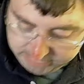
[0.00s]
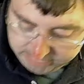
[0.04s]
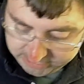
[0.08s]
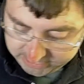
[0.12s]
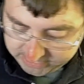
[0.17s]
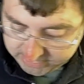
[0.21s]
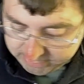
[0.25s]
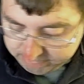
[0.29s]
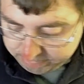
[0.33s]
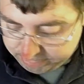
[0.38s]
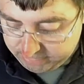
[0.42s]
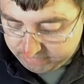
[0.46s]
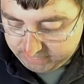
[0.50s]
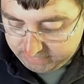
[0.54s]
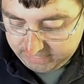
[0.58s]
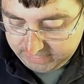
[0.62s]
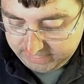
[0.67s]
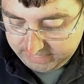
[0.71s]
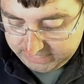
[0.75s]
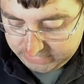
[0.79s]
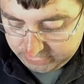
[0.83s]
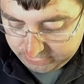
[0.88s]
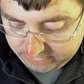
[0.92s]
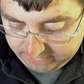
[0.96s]
Switches are
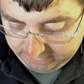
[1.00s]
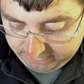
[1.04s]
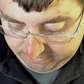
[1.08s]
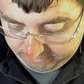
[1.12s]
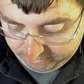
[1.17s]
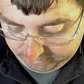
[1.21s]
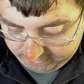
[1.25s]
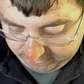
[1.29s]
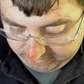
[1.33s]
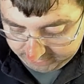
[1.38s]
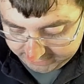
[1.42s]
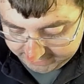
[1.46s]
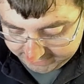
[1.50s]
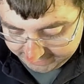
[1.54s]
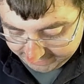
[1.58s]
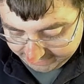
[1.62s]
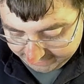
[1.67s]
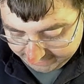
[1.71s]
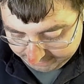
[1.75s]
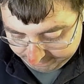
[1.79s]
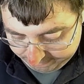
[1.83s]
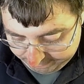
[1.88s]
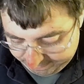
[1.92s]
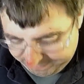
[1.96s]
pretty straightforward to
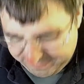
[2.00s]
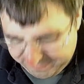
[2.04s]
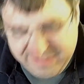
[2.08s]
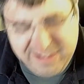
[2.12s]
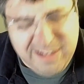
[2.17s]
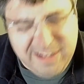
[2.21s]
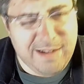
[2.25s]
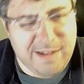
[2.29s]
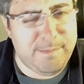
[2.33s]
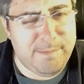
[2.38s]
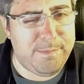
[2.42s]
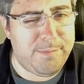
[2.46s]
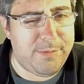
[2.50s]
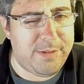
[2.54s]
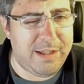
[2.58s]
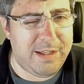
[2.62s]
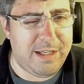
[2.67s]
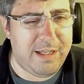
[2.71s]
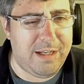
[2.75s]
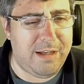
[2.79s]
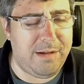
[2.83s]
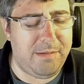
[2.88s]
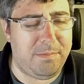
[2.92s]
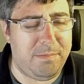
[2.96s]
set up.
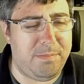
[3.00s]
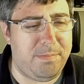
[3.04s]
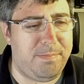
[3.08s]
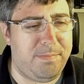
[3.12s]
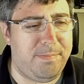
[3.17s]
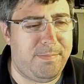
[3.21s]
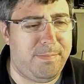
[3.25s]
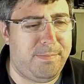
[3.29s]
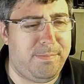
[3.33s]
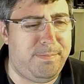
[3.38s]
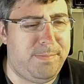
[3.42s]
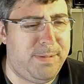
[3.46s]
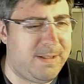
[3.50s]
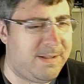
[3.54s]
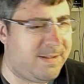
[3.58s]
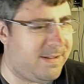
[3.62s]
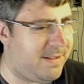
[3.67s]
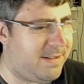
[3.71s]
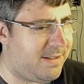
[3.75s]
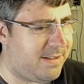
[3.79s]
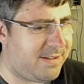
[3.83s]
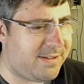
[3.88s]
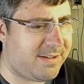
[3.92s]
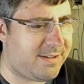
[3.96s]
The
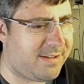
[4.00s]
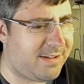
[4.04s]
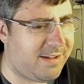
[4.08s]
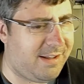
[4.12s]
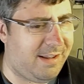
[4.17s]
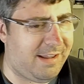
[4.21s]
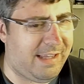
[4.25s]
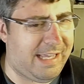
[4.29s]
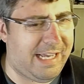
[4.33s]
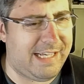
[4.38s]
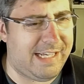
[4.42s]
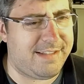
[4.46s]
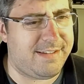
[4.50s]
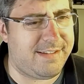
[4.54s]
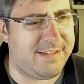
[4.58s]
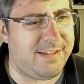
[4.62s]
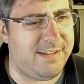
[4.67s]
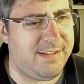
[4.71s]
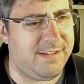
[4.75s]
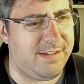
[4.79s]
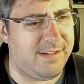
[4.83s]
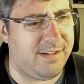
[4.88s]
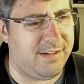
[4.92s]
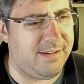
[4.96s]
business class
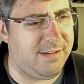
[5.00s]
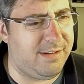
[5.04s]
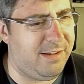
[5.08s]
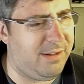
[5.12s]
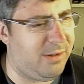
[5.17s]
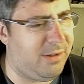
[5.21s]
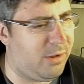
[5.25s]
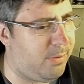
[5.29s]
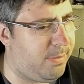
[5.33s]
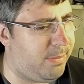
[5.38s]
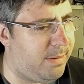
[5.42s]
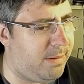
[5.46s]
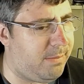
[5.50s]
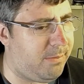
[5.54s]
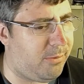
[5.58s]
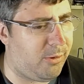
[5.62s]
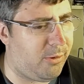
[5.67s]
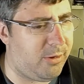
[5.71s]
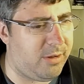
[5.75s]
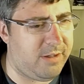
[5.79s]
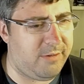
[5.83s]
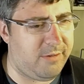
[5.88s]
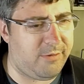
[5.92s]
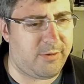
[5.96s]
is a little bit
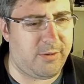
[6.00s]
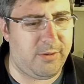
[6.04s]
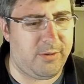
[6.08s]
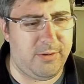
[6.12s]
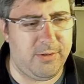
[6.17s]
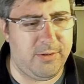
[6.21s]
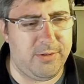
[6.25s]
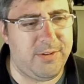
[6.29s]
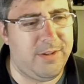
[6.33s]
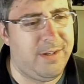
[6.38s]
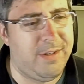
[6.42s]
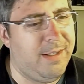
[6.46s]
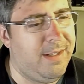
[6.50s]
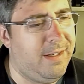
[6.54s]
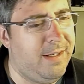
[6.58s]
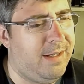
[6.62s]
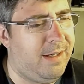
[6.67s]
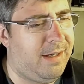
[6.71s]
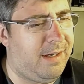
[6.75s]
more difficult